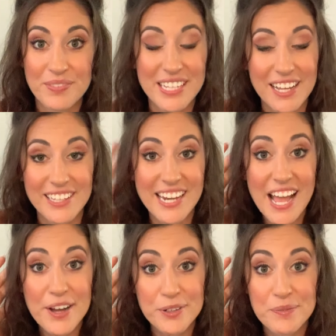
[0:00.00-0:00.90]
Yell it
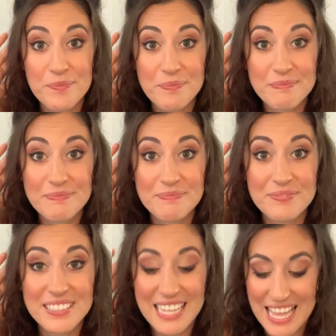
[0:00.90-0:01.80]
out.
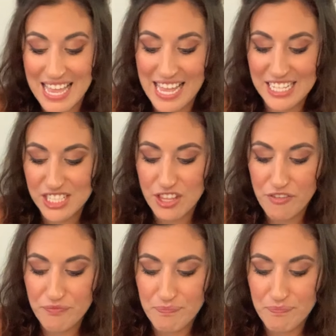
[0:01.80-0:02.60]
It's the